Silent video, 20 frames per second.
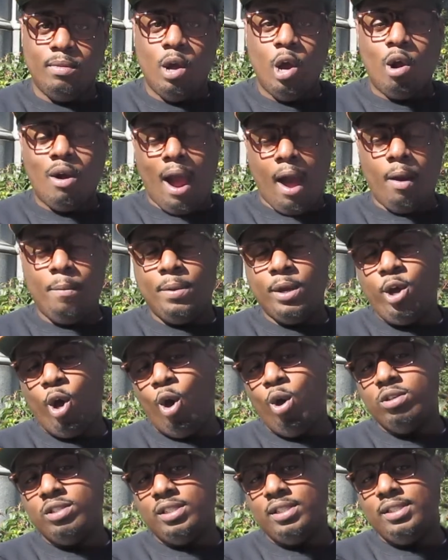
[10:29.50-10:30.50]
ChryBaby
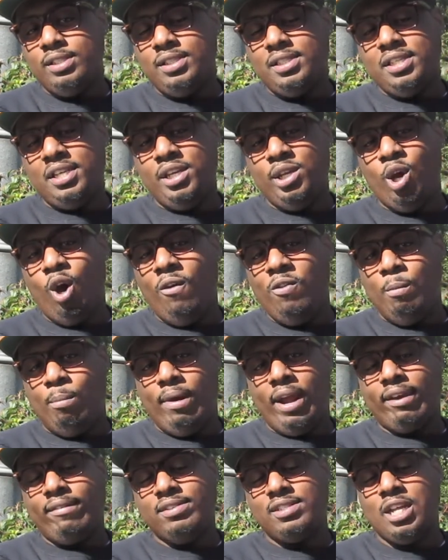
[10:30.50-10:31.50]
Cozie, CEO of the
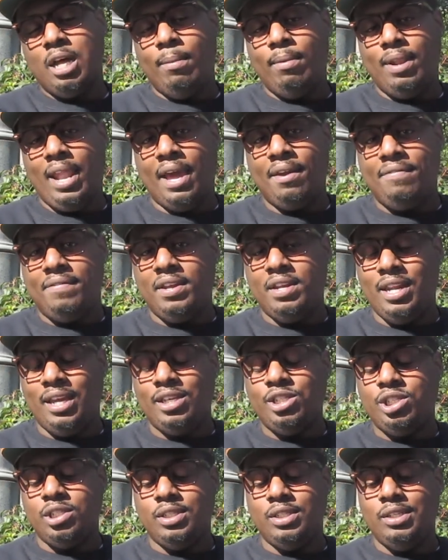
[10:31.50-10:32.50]
Breakfast Club and Life Beat
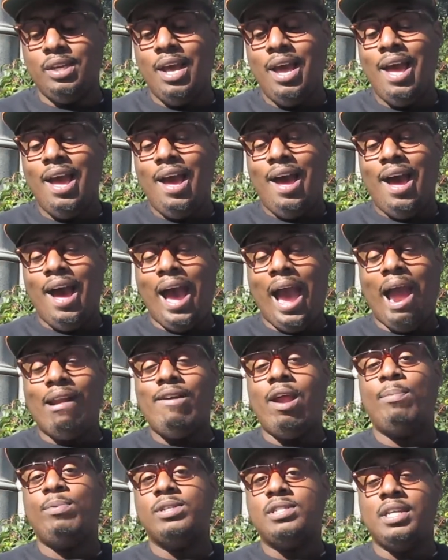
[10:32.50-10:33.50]
Nation. I
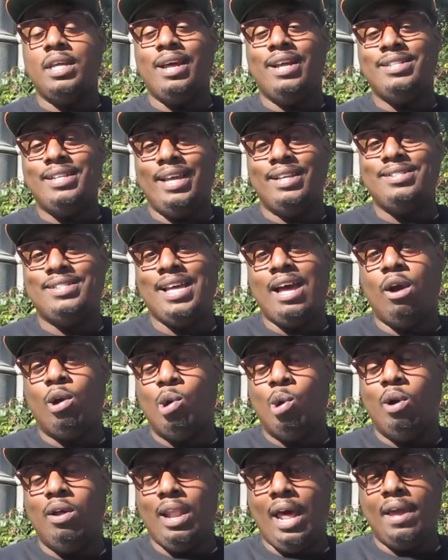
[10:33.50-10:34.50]
represent a dance style
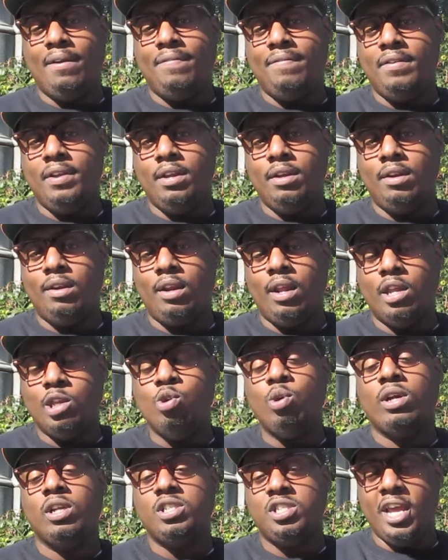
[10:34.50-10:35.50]
called Life Beat, and
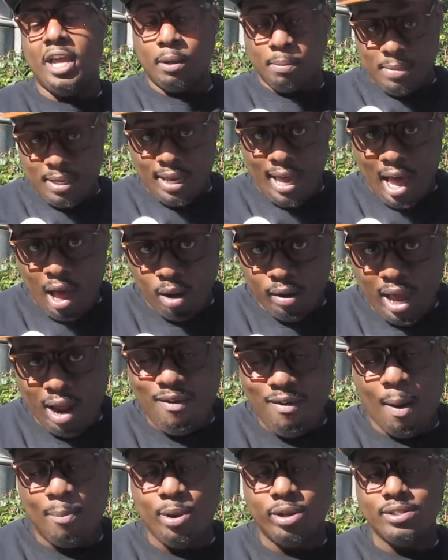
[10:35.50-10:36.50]
you can check me out at
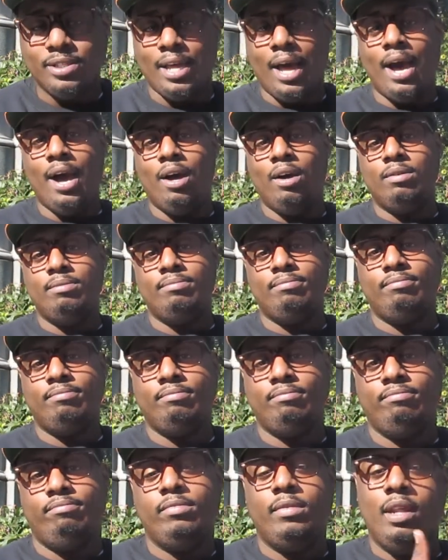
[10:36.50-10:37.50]
Rep Your Style.
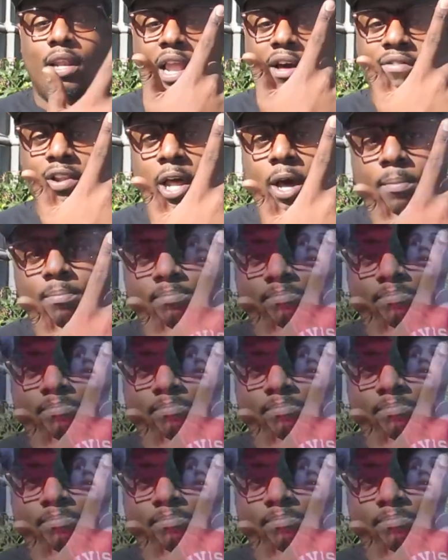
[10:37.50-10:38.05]
Level up.